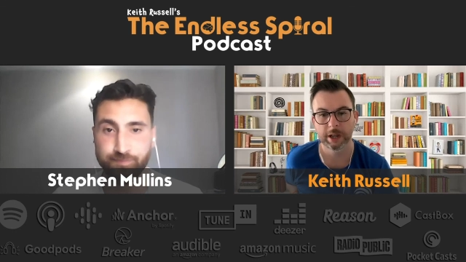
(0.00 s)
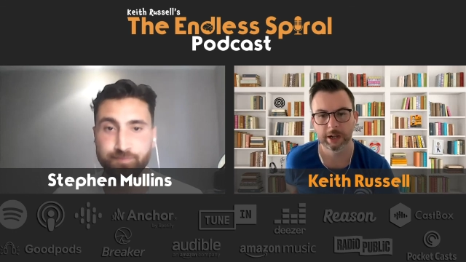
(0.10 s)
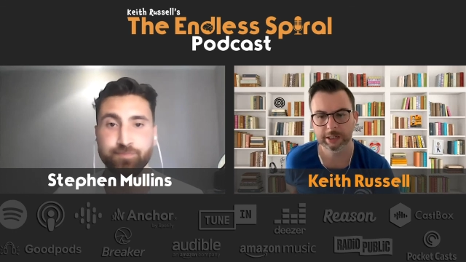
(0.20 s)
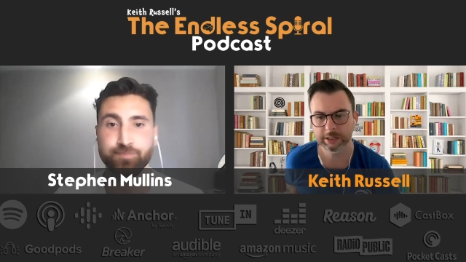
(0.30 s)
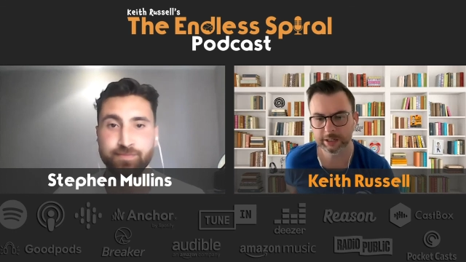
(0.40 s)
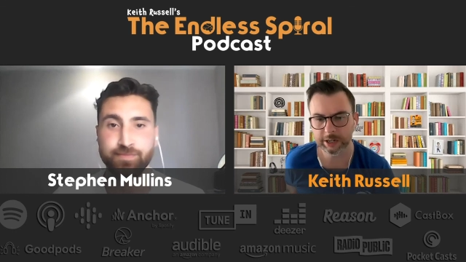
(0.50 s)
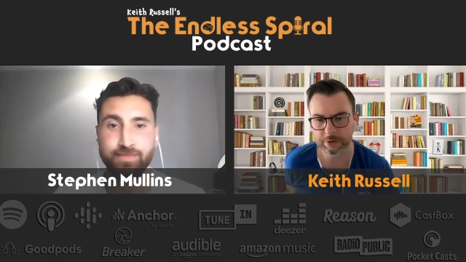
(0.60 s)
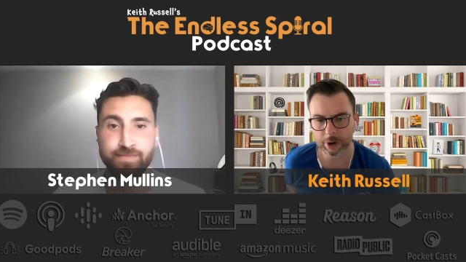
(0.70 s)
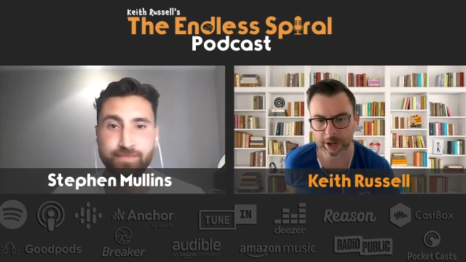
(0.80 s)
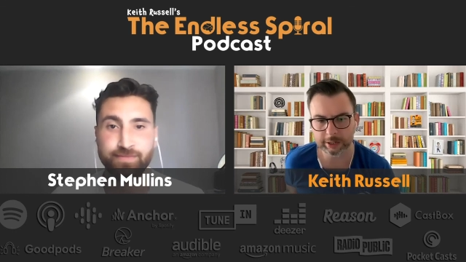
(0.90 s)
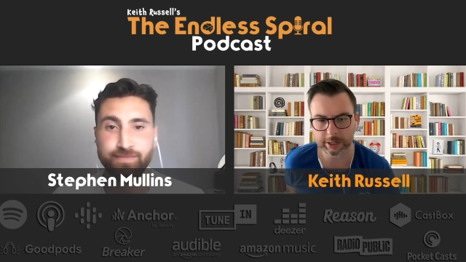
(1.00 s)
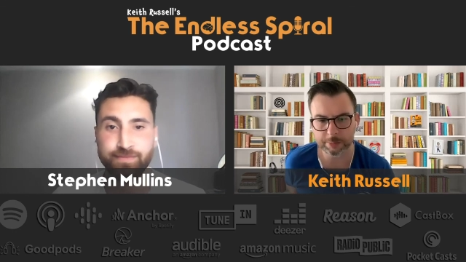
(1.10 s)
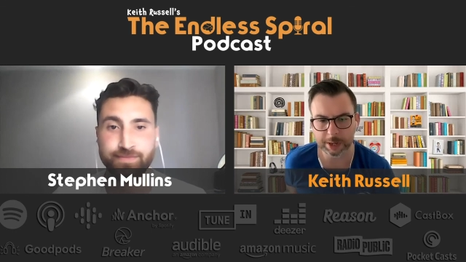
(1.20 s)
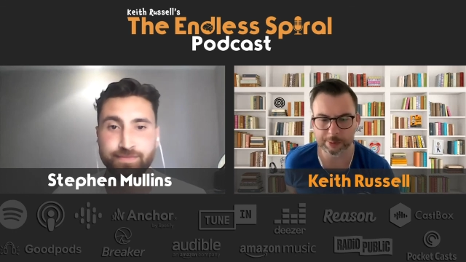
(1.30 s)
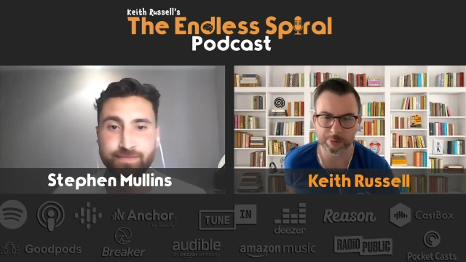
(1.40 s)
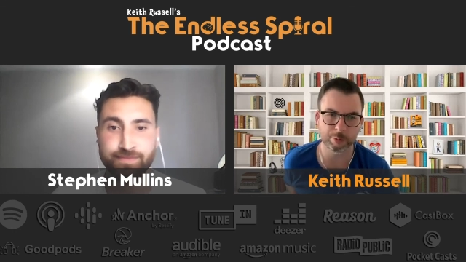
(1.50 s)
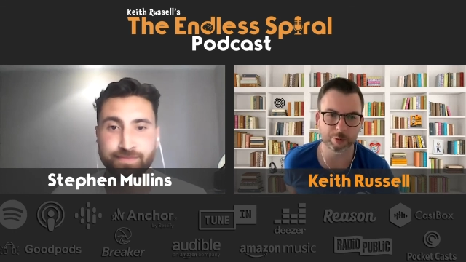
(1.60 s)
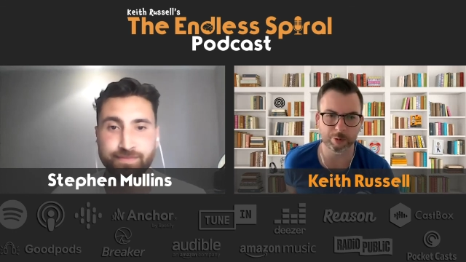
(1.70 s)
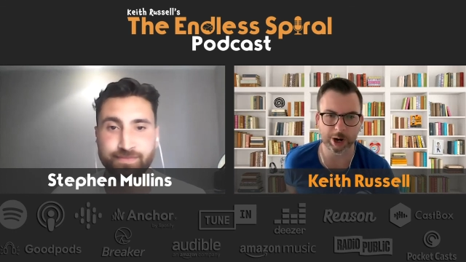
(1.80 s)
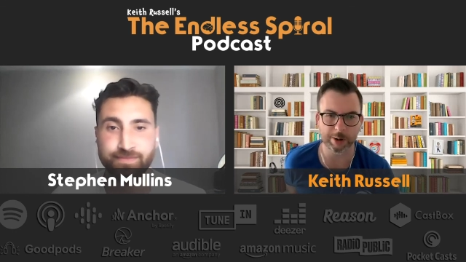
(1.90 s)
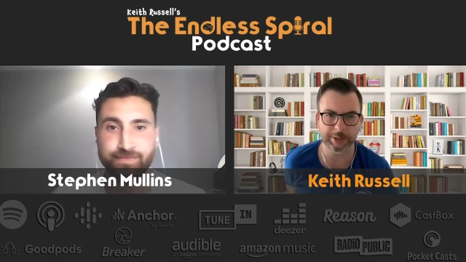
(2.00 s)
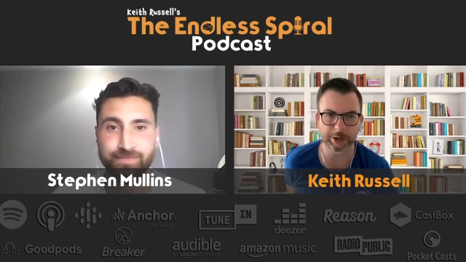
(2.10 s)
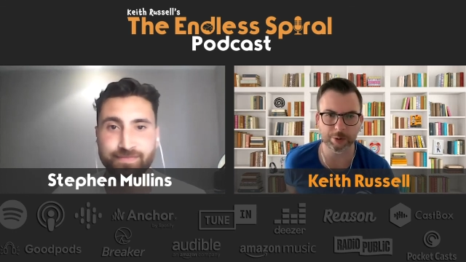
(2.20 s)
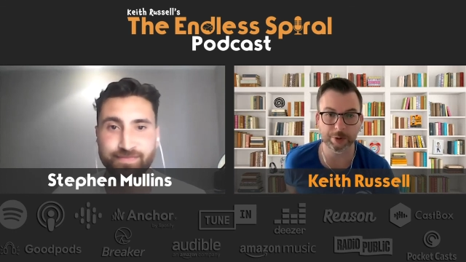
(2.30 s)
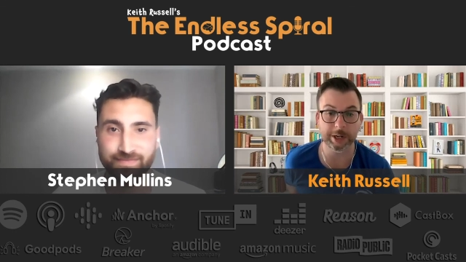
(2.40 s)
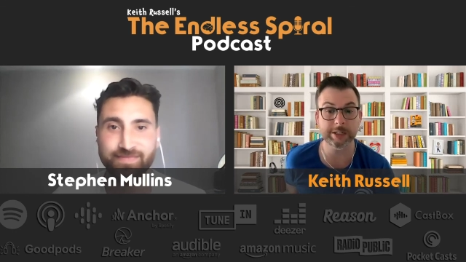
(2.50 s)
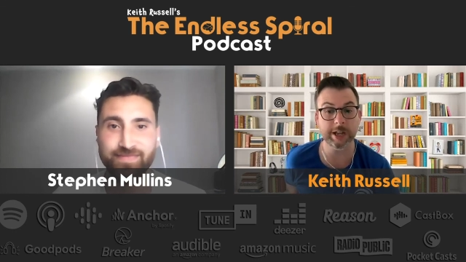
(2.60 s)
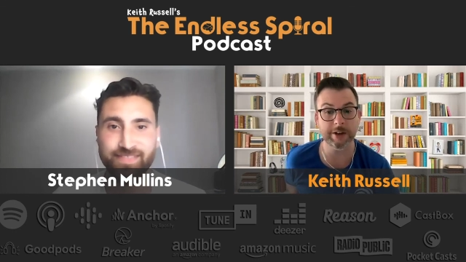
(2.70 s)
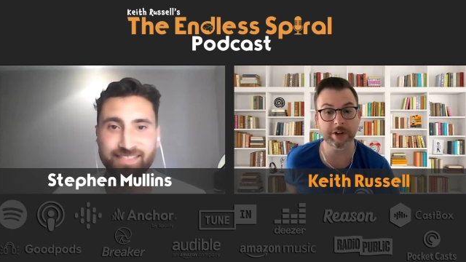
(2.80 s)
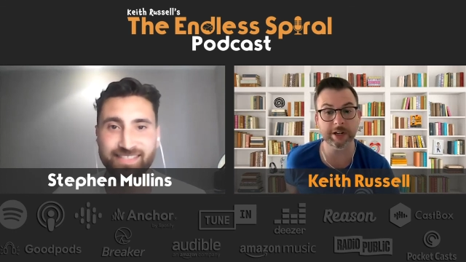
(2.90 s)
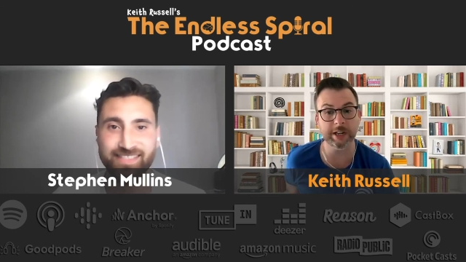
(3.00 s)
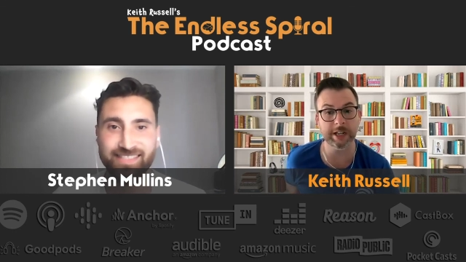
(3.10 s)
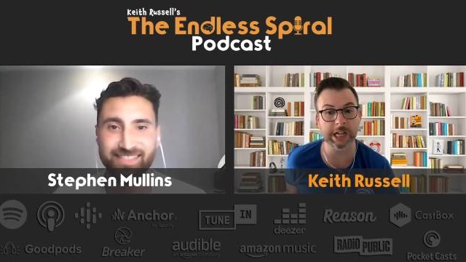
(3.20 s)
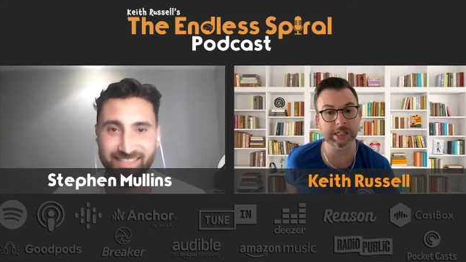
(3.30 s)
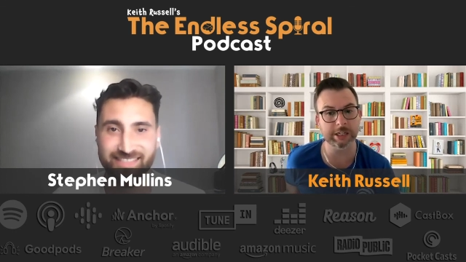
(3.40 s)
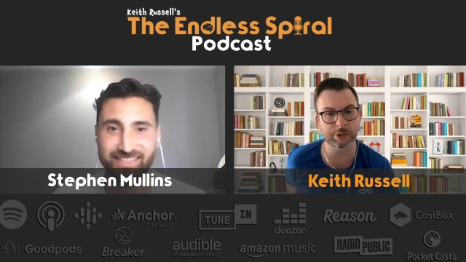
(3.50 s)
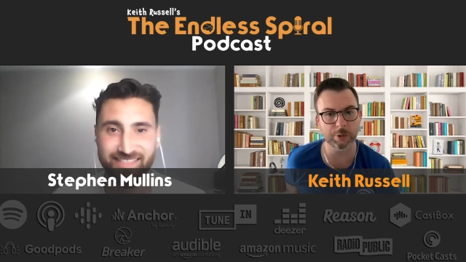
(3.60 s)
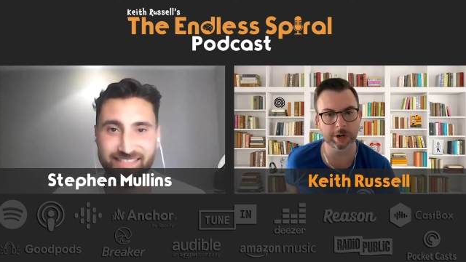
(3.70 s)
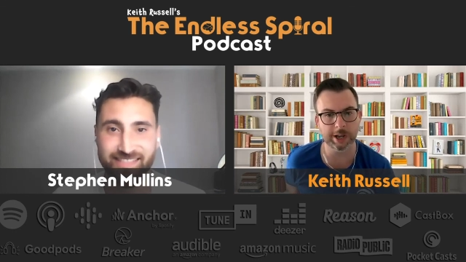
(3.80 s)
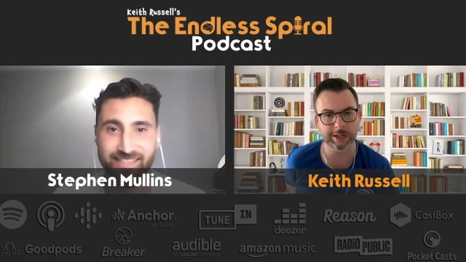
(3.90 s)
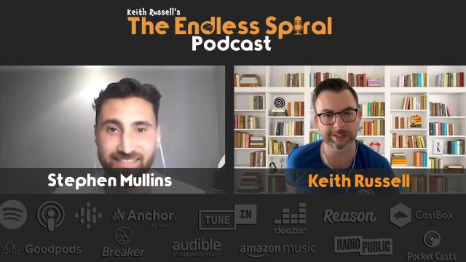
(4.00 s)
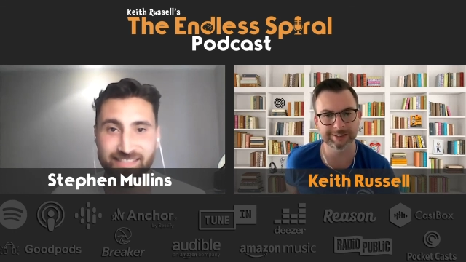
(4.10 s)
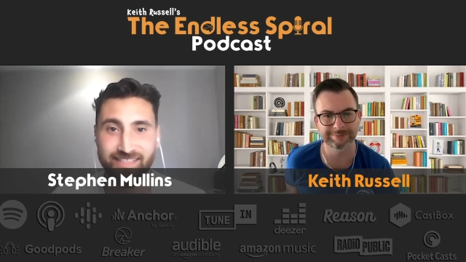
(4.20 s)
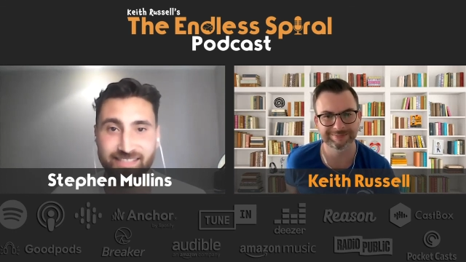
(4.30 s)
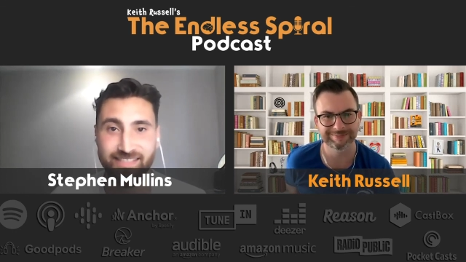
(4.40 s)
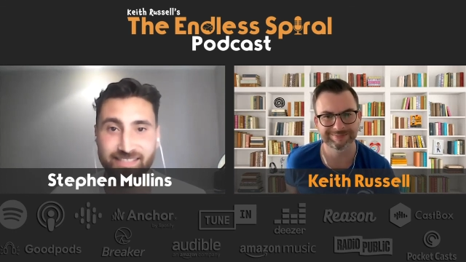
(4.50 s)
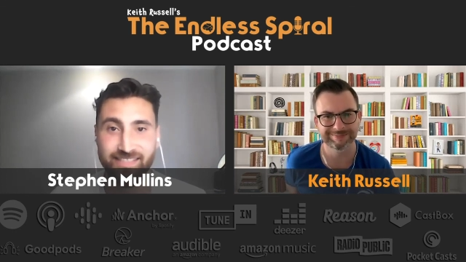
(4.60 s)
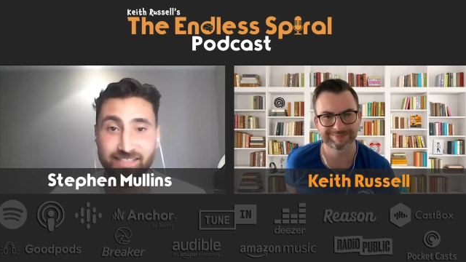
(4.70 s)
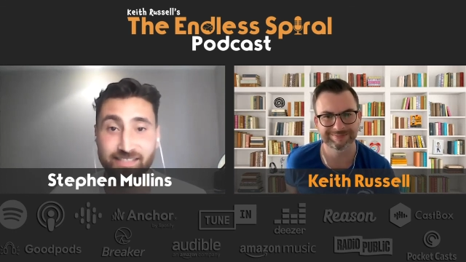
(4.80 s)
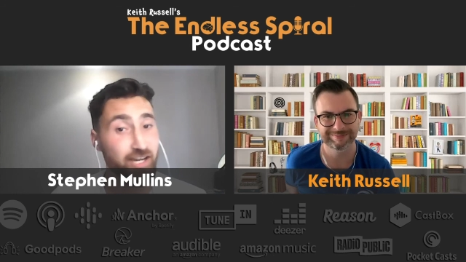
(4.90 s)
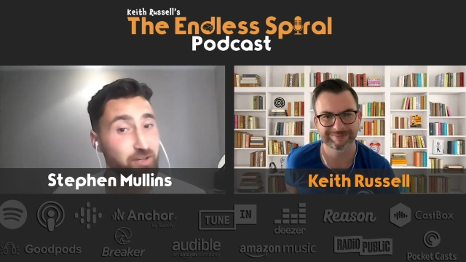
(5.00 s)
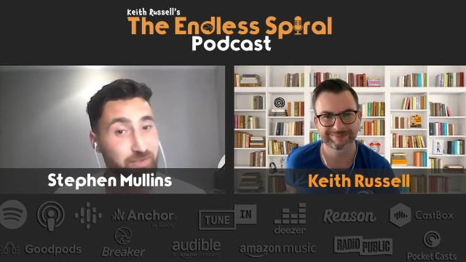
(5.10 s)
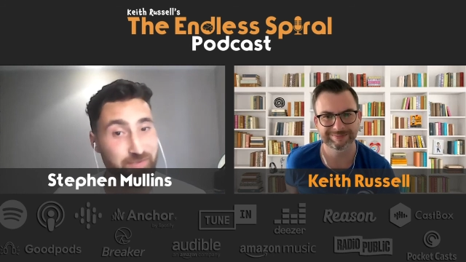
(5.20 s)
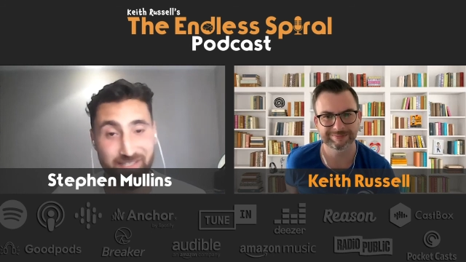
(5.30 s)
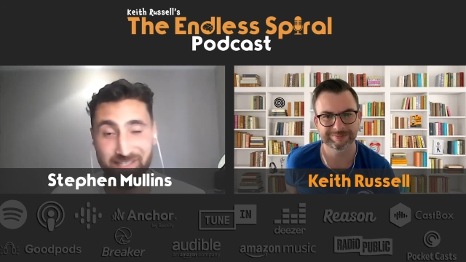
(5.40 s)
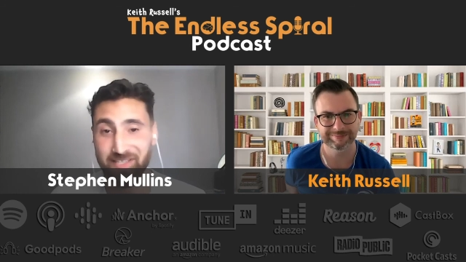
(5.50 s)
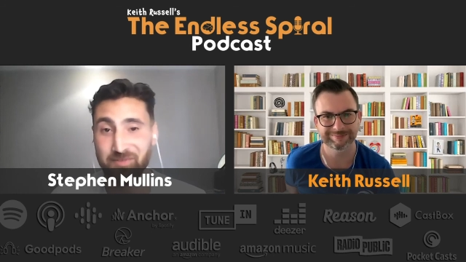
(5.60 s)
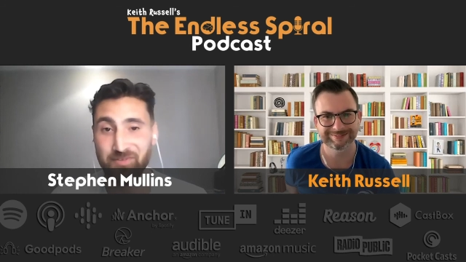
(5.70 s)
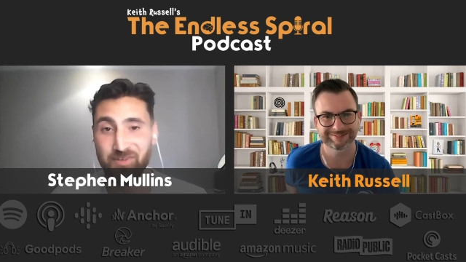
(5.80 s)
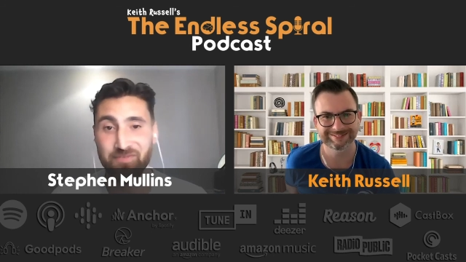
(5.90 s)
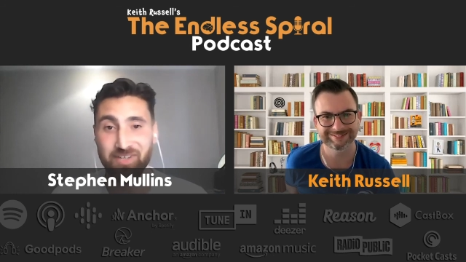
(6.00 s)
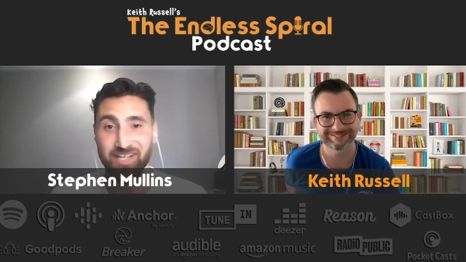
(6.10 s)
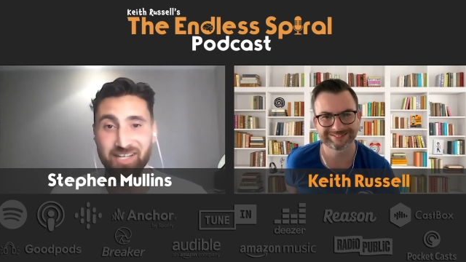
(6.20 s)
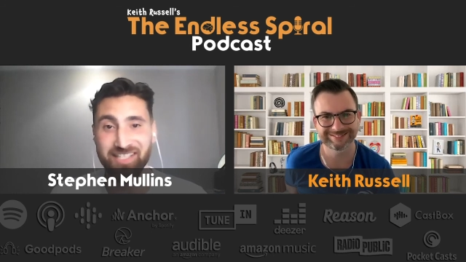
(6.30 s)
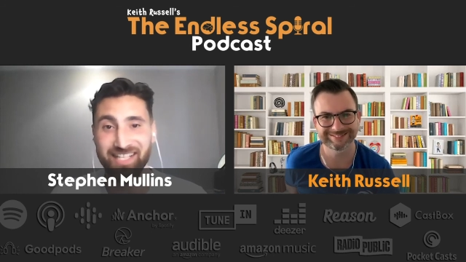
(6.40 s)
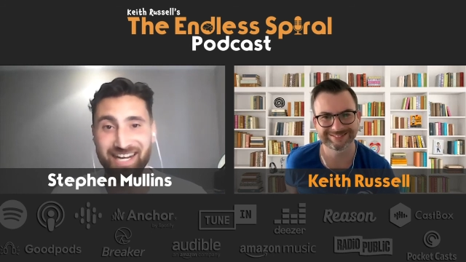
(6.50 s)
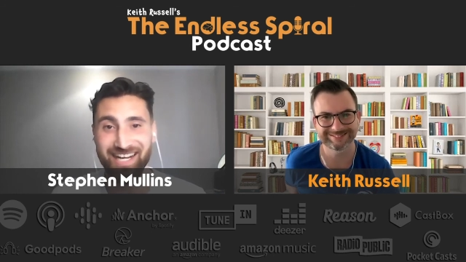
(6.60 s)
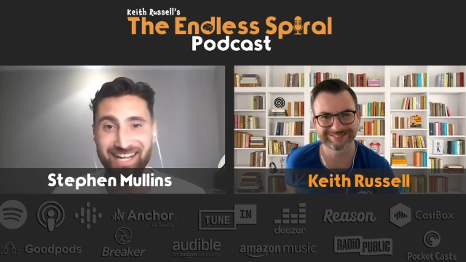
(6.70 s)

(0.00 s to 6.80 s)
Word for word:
Speaker 1: Listen, Stephen, I think maybe we'll wrap that up. Unless you have anything else that you want to add.
Speaker 2: No, I think we've covered a lot there.